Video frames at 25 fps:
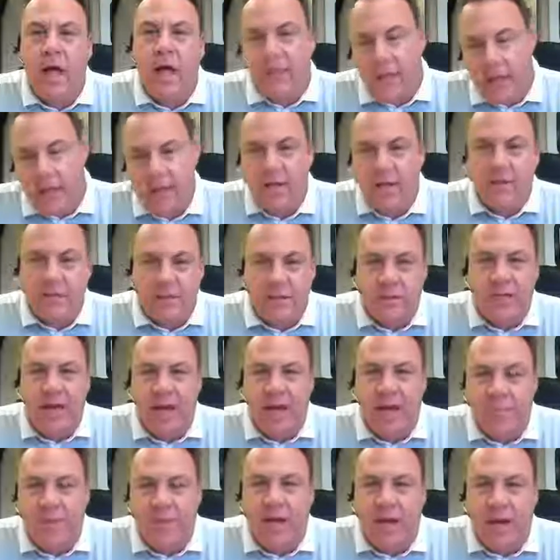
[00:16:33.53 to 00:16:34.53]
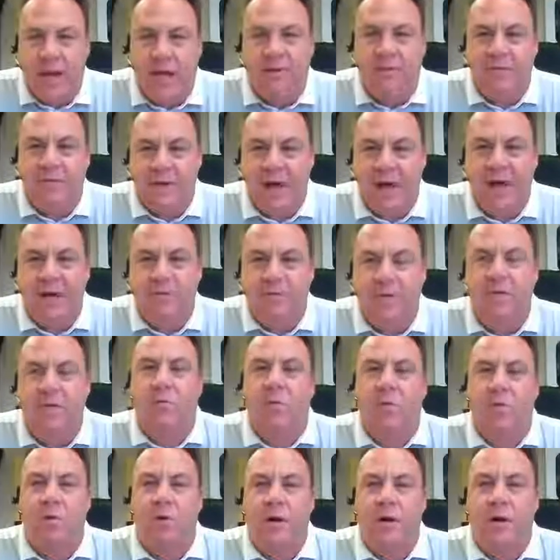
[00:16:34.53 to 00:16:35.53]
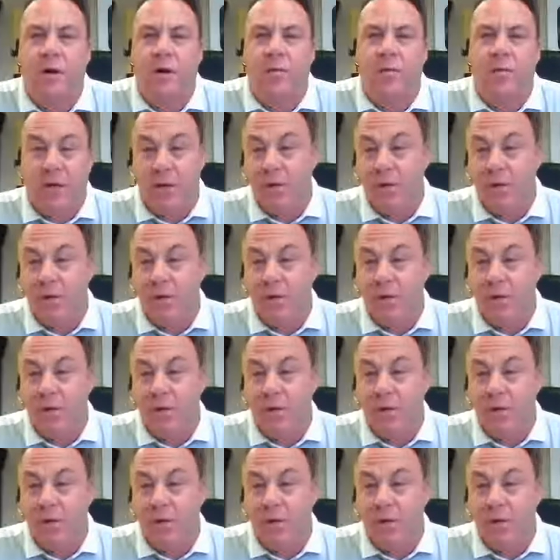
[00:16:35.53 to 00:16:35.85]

and then he'll snap again at 5 in the morning.